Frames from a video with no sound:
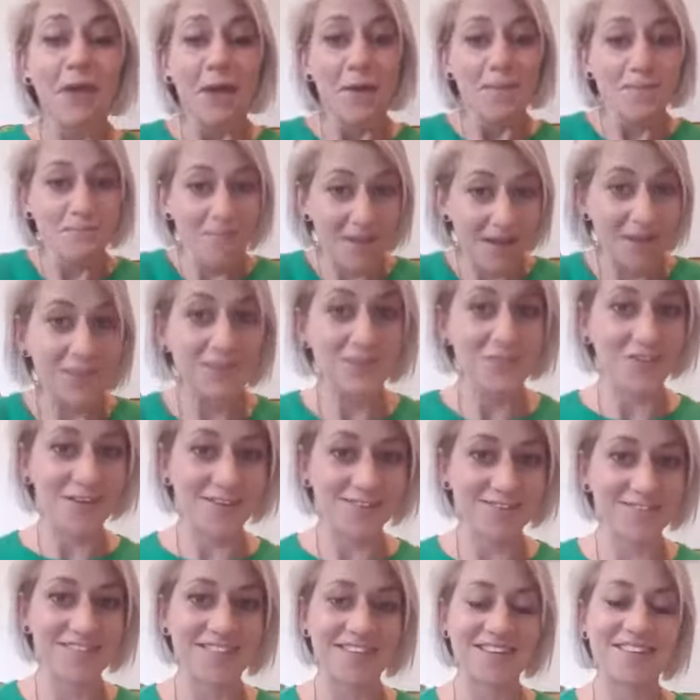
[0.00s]

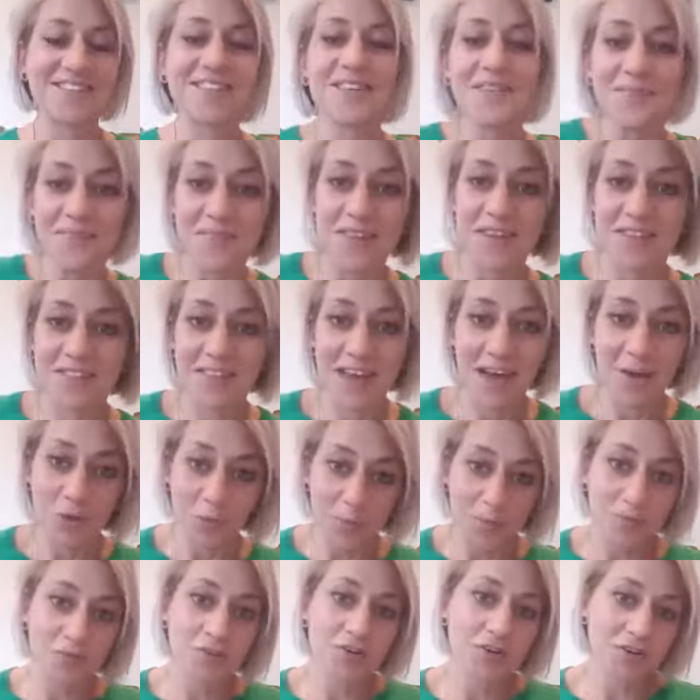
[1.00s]
manifested that
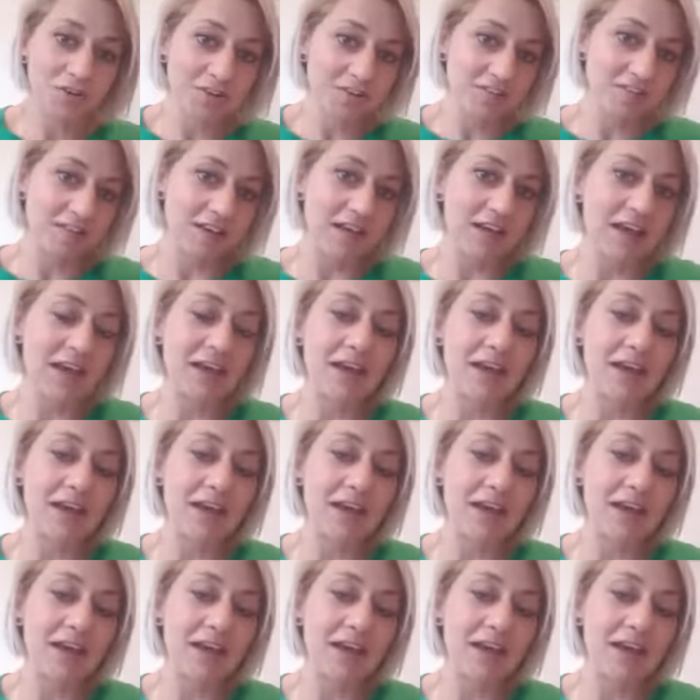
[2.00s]
opportunity,